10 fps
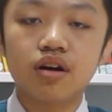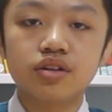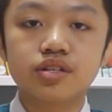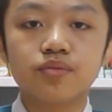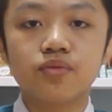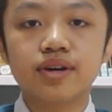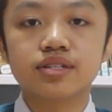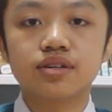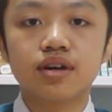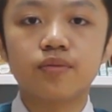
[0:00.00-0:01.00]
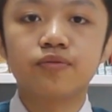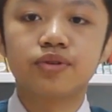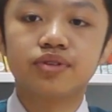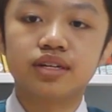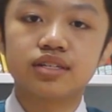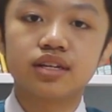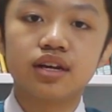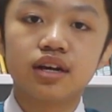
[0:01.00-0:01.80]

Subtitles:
are some ways to help through this.